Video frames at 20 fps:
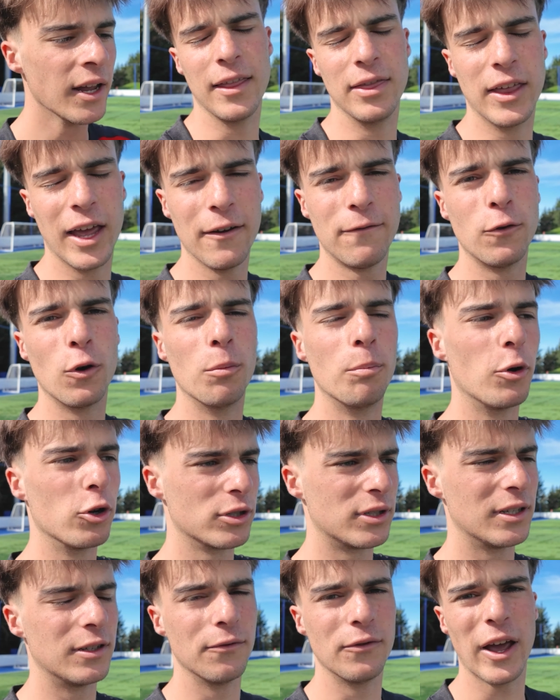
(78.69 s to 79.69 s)
and therefore
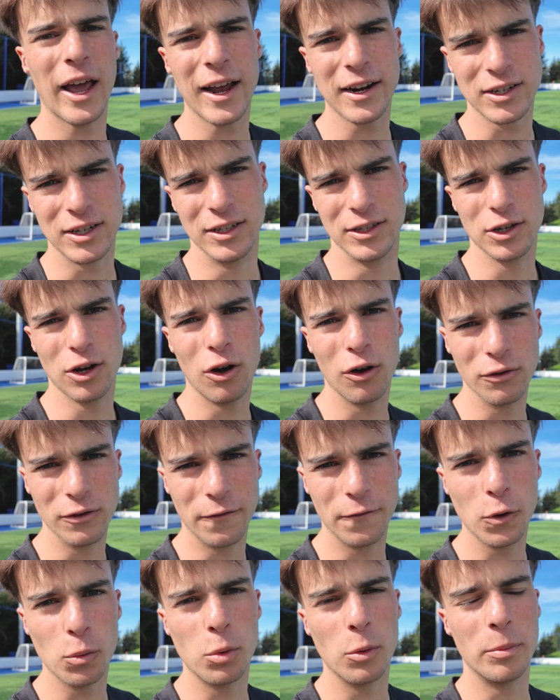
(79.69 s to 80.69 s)
positive actions on the
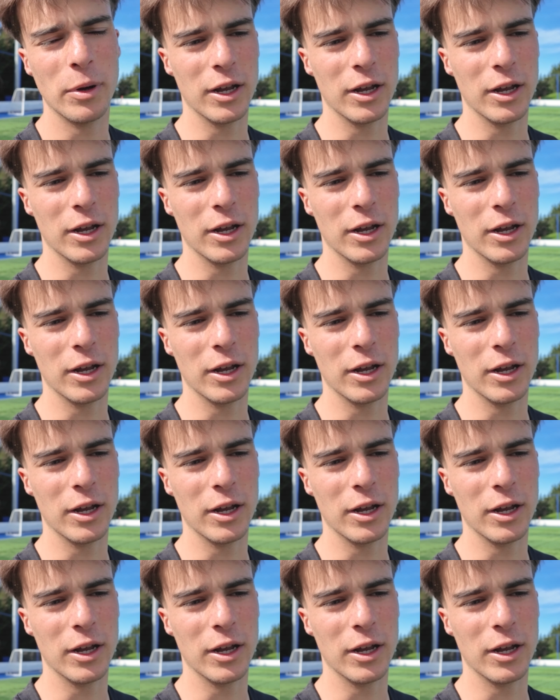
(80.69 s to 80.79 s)
football